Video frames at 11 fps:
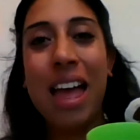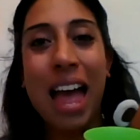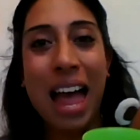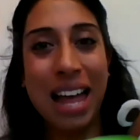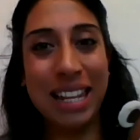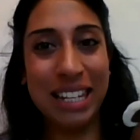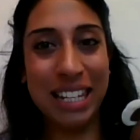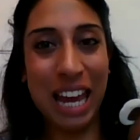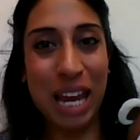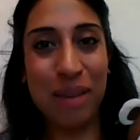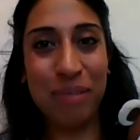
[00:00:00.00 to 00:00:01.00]
and the
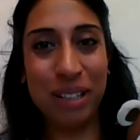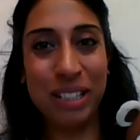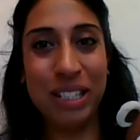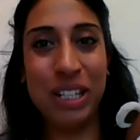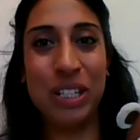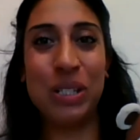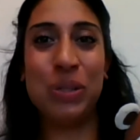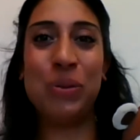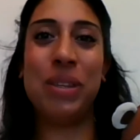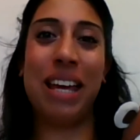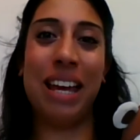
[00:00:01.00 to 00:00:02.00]
game continues
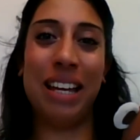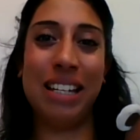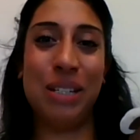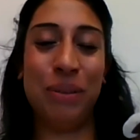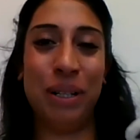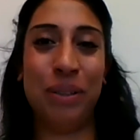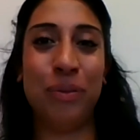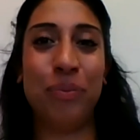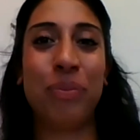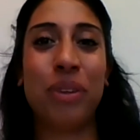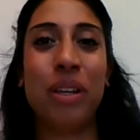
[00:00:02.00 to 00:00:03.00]
with that as well.
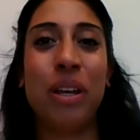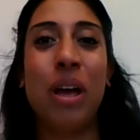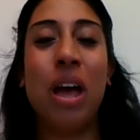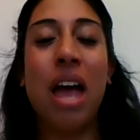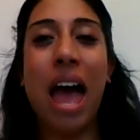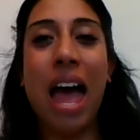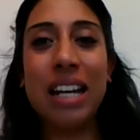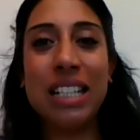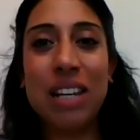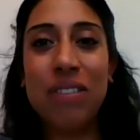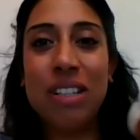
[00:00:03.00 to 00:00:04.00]

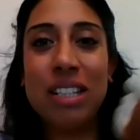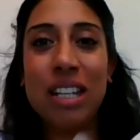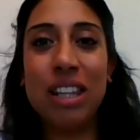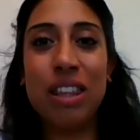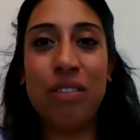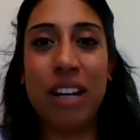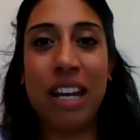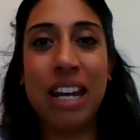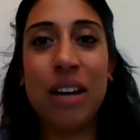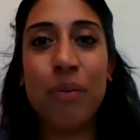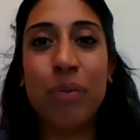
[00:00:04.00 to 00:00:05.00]
Activity
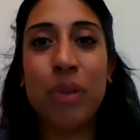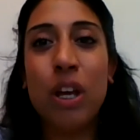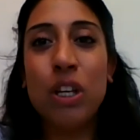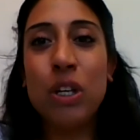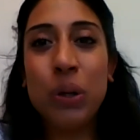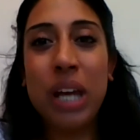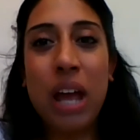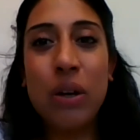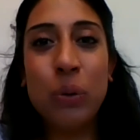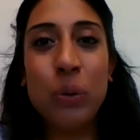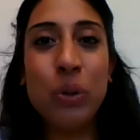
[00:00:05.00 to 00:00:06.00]
three, you
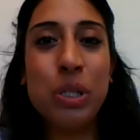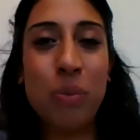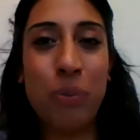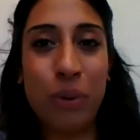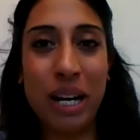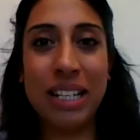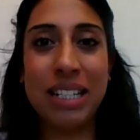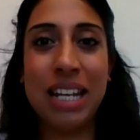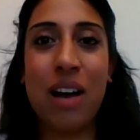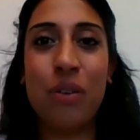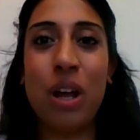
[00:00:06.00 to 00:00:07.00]
can also break
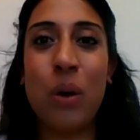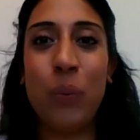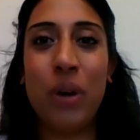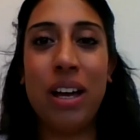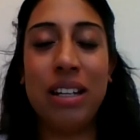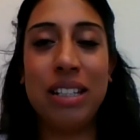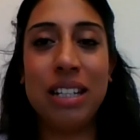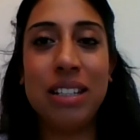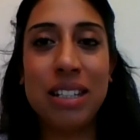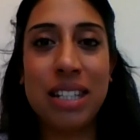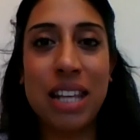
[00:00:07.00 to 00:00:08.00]
down a word
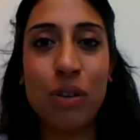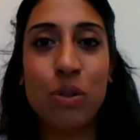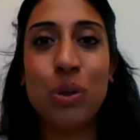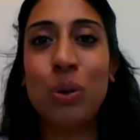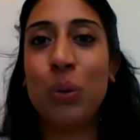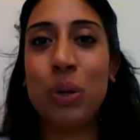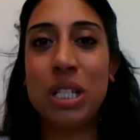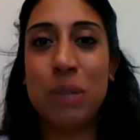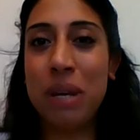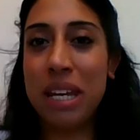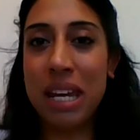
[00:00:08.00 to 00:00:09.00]
into sound talk when
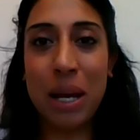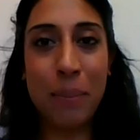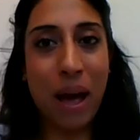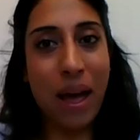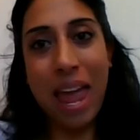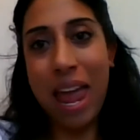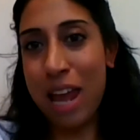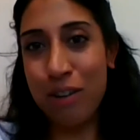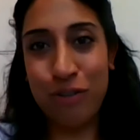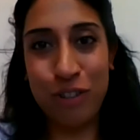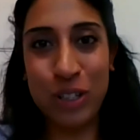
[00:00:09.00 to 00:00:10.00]
speaking about
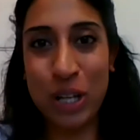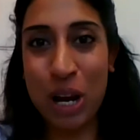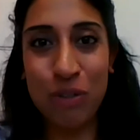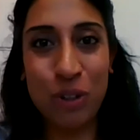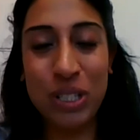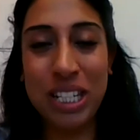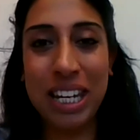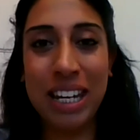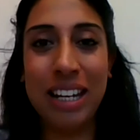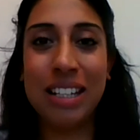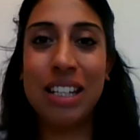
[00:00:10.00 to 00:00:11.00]
everyday
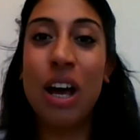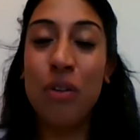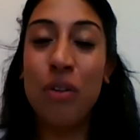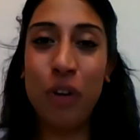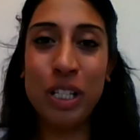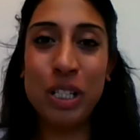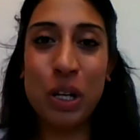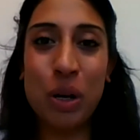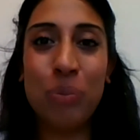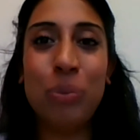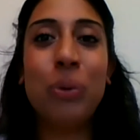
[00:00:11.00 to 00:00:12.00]
routines. For
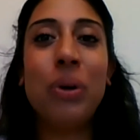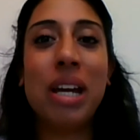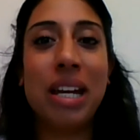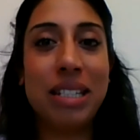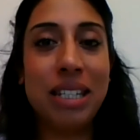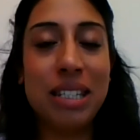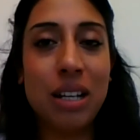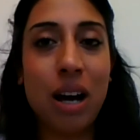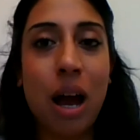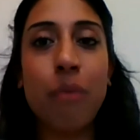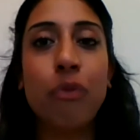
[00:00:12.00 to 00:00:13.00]
example, it is
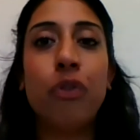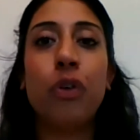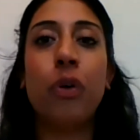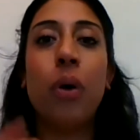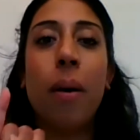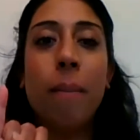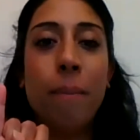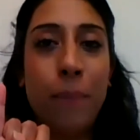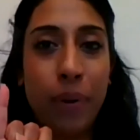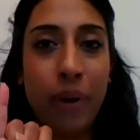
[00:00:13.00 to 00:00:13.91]
time for b,